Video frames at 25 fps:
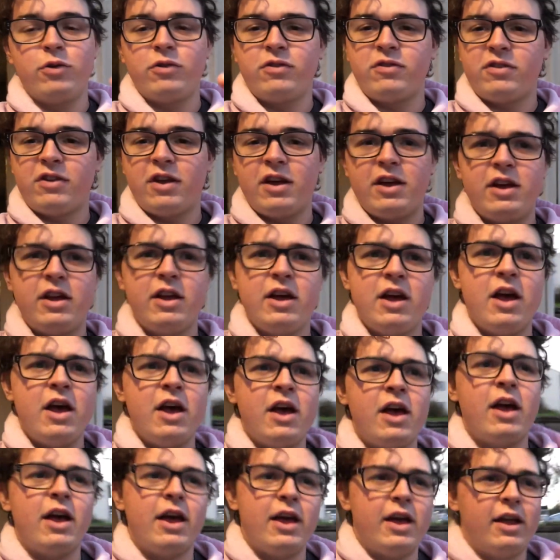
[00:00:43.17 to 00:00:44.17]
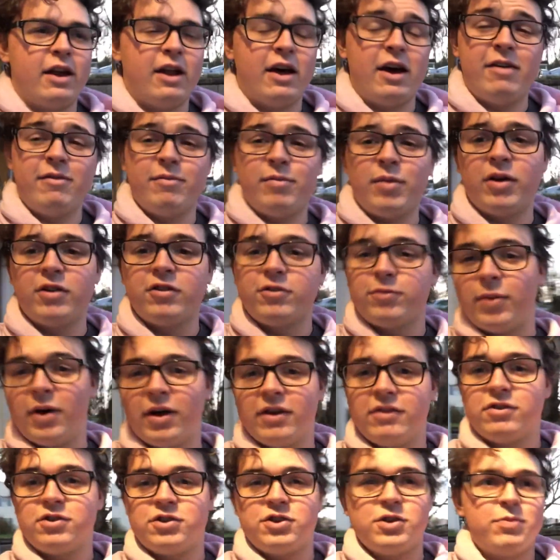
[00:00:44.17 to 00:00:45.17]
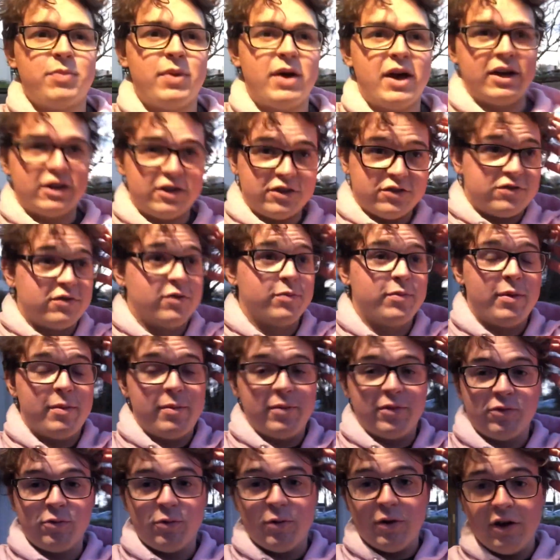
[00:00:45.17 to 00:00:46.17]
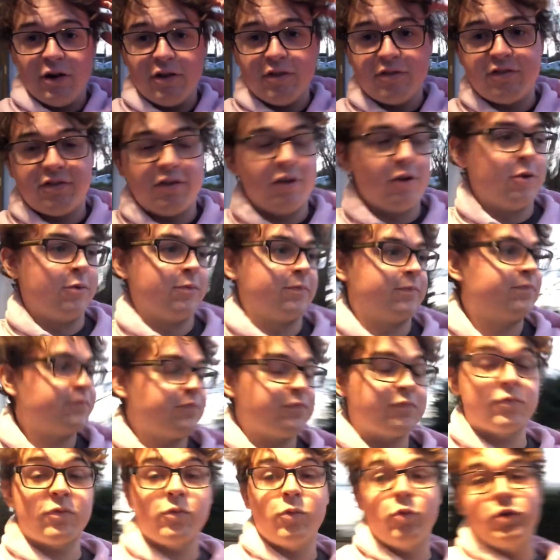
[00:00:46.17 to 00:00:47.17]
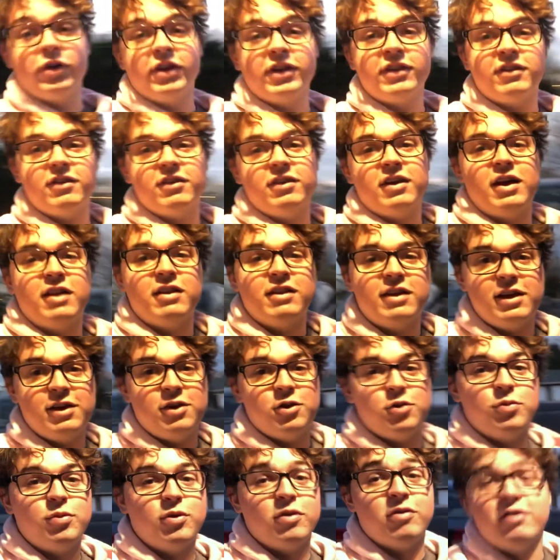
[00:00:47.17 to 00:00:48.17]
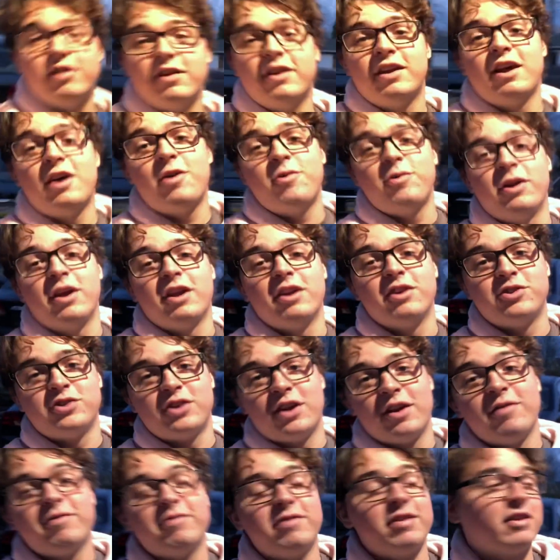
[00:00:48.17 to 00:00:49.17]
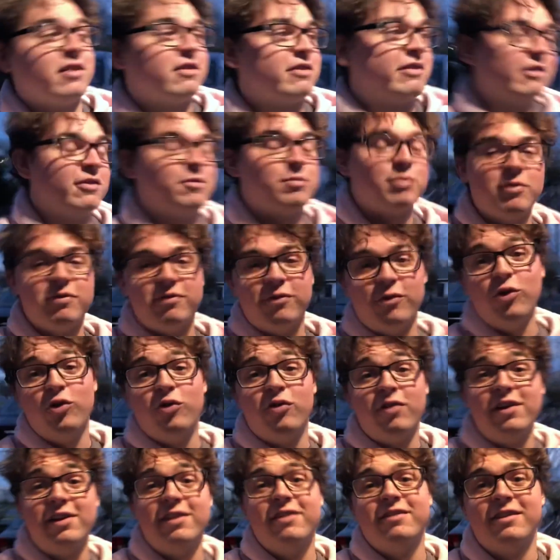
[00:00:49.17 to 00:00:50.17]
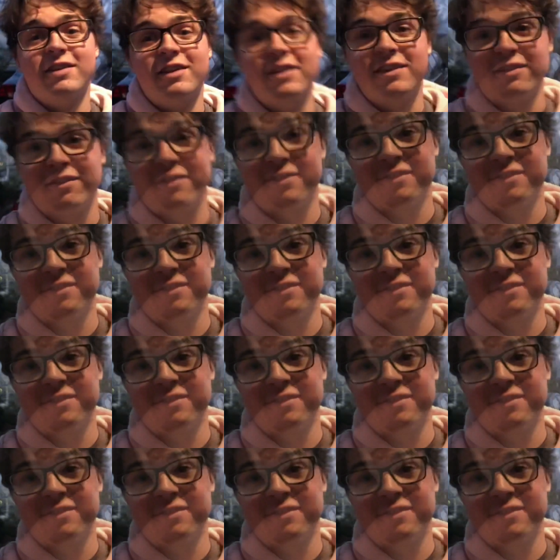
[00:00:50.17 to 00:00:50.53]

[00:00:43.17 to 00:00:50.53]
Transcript: set, and I have my sponsorship package from them as well. So we'll get to that later, but right now we gotta try to fix this before it rains next.